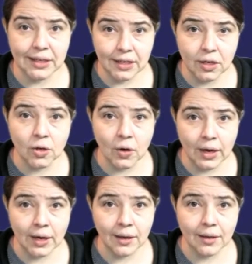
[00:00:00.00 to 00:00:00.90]

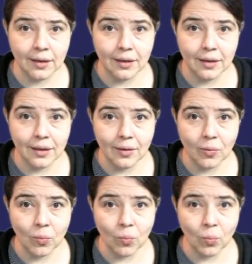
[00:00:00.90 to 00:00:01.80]
hearing
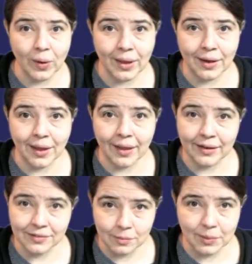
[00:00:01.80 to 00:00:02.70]
when I
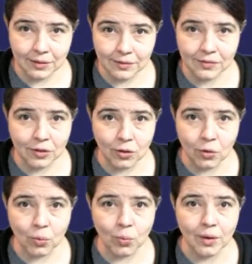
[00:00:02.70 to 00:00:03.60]
speak to
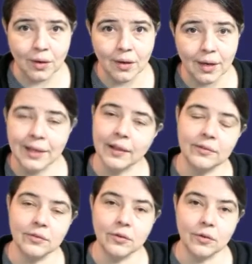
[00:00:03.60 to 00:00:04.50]
you,
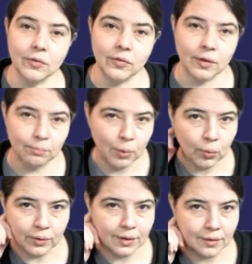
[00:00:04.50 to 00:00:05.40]
unless you're using
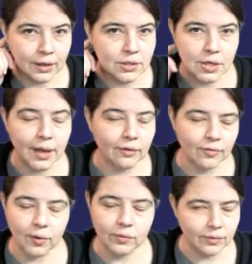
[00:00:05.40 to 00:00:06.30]
bone conduction
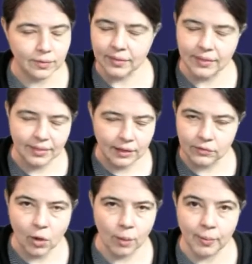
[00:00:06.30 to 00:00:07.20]
headphones. That
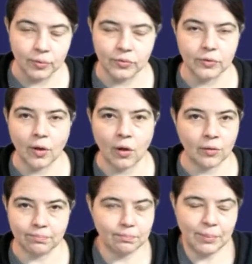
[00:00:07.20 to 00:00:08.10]
all bones,
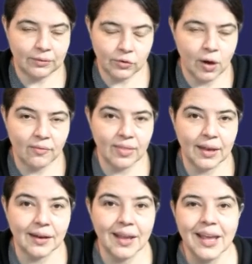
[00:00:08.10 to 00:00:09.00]
all bets are off
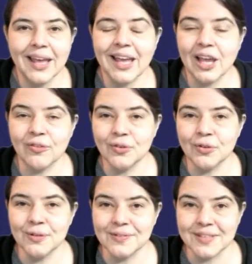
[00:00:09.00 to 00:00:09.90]
then. If you're
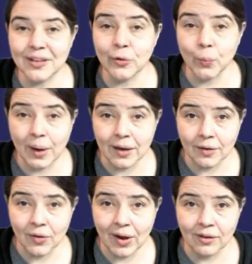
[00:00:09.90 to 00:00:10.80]
using either
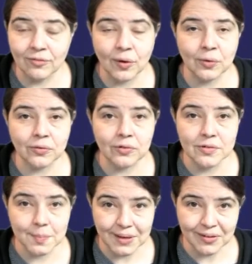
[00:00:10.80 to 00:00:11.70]
regular headphones or
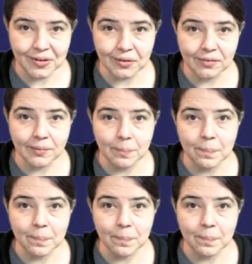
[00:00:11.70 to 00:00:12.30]
speakers,